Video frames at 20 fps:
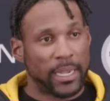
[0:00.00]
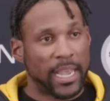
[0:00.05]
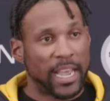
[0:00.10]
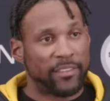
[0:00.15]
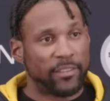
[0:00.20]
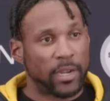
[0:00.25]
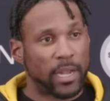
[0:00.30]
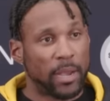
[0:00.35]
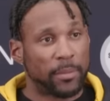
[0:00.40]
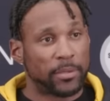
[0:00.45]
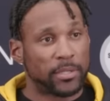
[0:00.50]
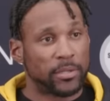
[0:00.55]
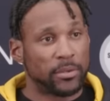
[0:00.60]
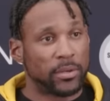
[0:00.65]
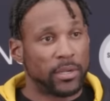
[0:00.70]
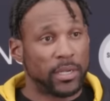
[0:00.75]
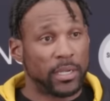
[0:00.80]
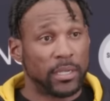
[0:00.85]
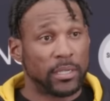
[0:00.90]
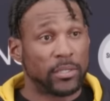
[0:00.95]
I think having an
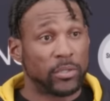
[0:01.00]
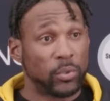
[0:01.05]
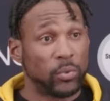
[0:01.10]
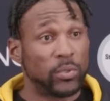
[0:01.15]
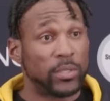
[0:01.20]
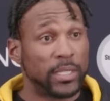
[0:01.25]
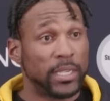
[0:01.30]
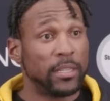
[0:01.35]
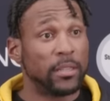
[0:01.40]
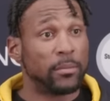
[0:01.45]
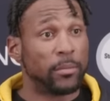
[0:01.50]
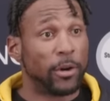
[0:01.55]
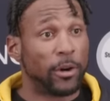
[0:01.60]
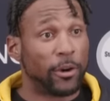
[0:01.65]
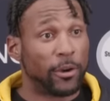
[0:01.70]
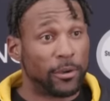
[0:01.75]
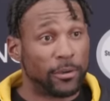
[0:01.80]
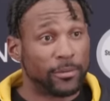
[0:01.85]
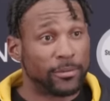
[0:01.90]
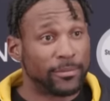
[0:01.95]
opportunity to see the
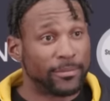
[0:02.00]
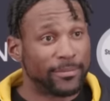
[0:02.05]
ball.